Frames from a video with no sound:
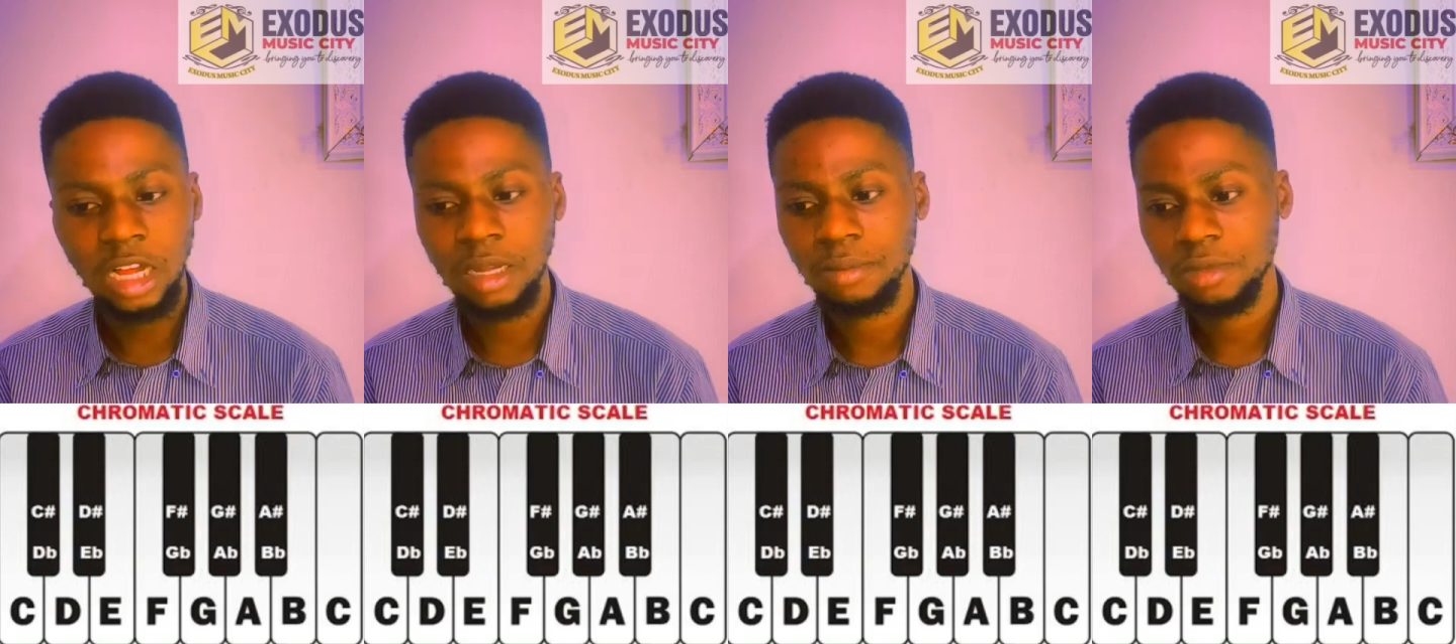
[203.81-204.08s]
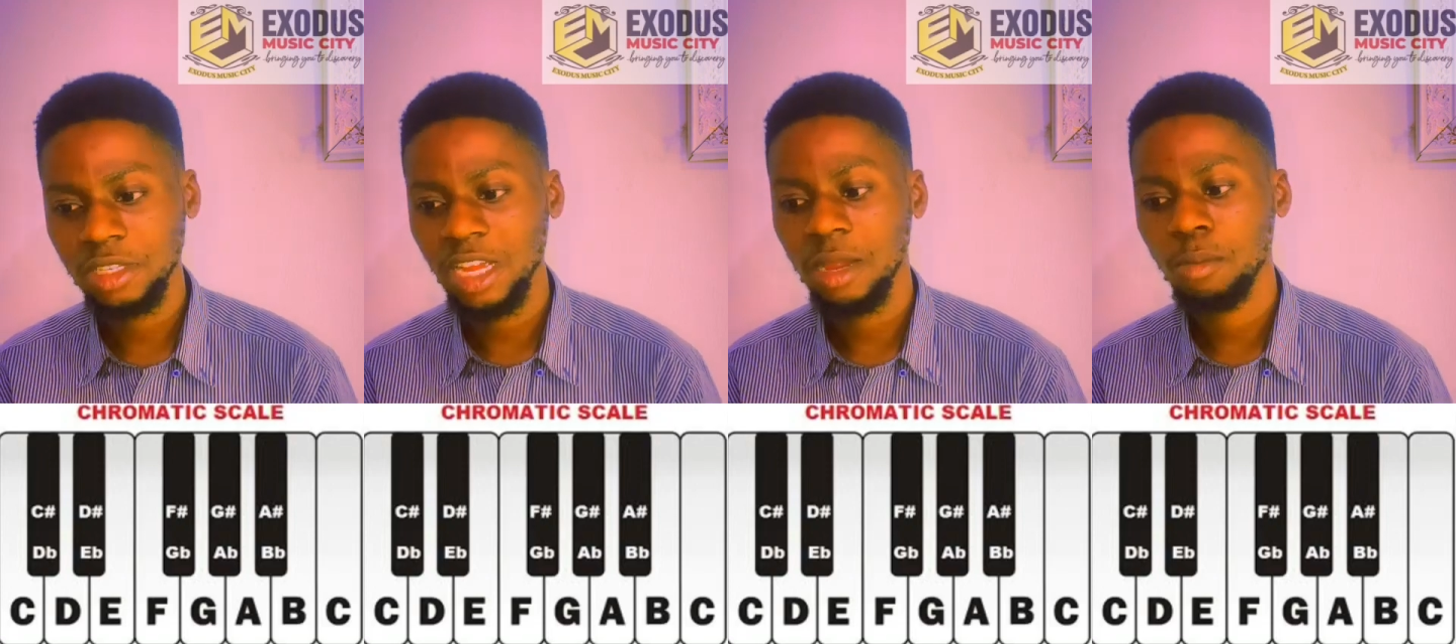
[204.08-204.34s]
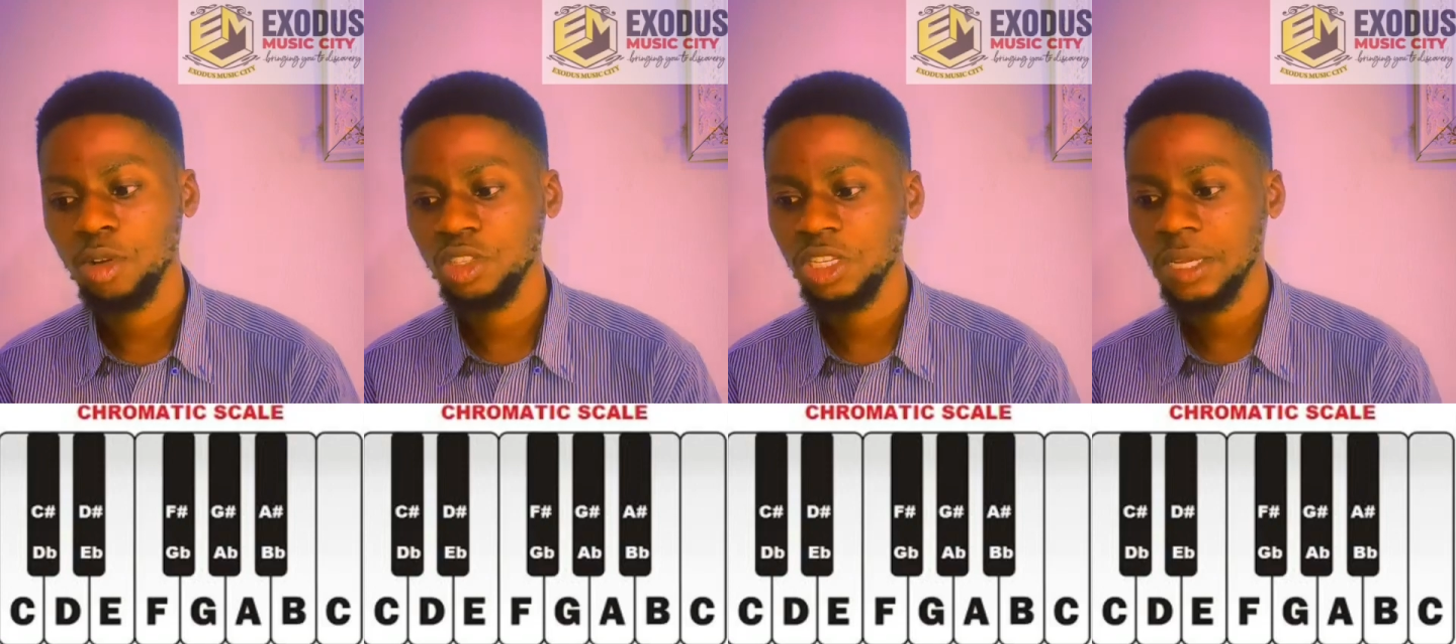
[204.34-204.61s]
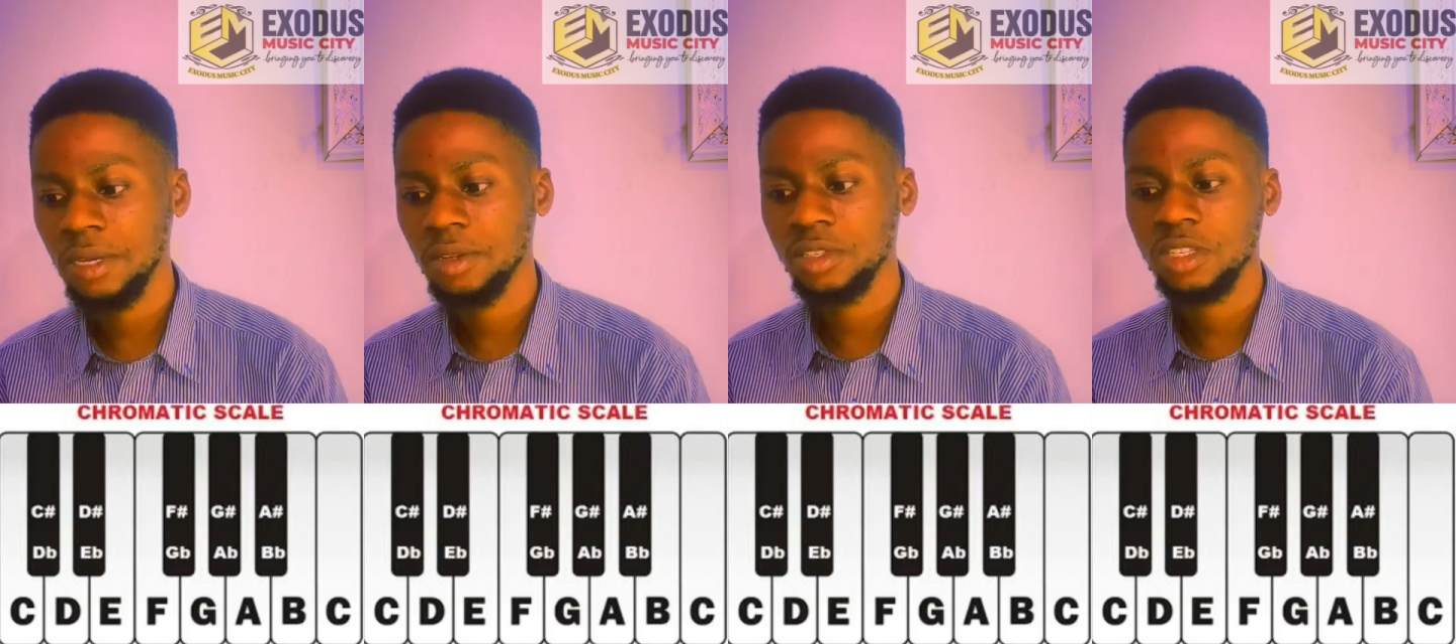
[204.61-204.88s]

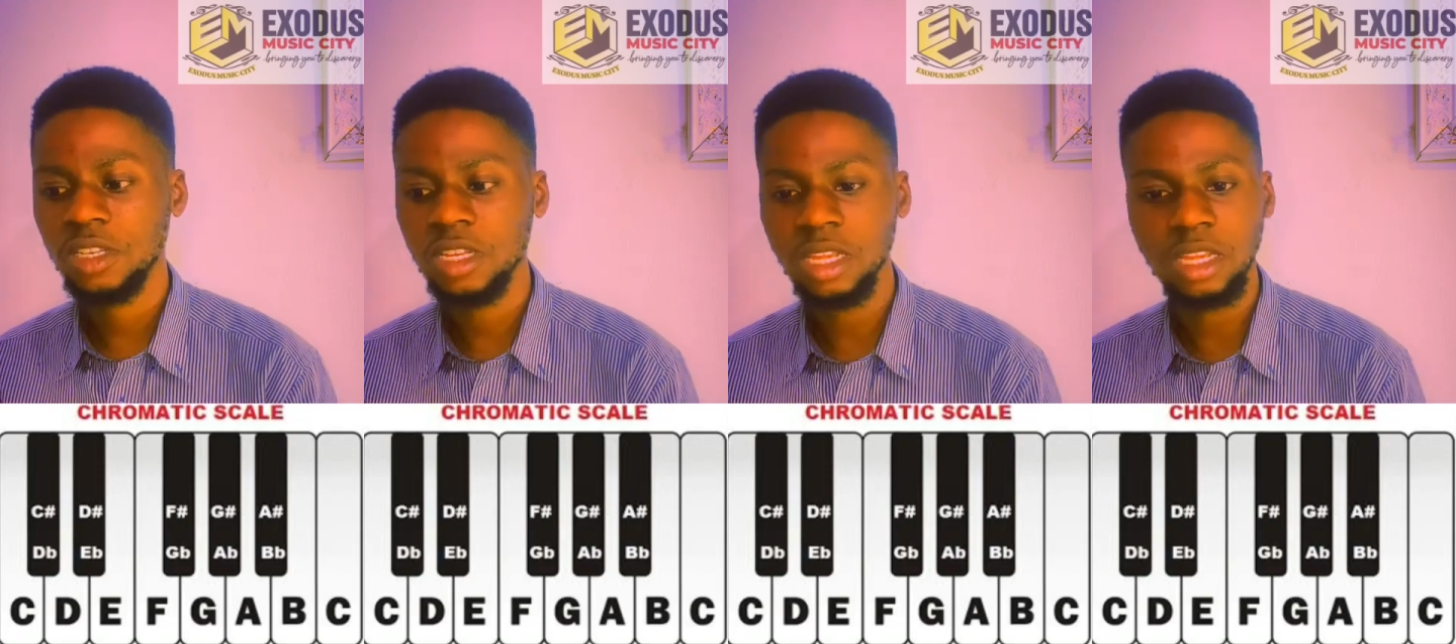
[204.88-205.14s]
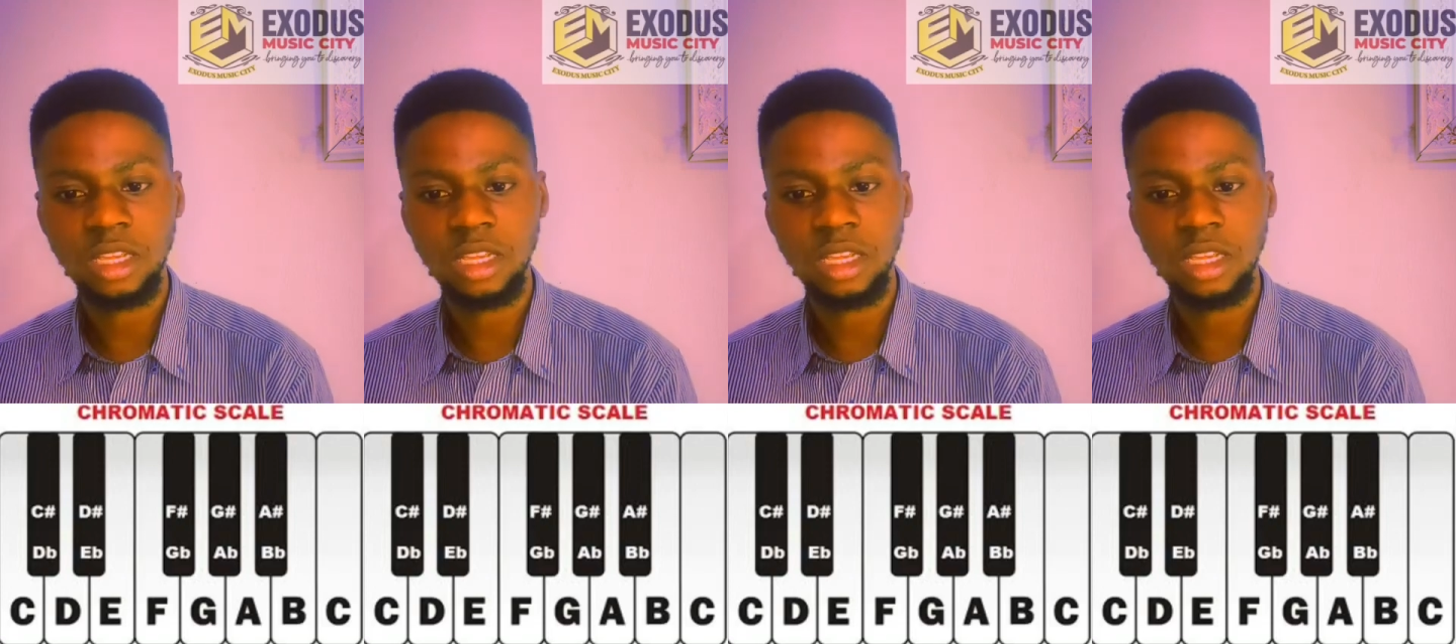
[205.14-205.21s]
simultaneously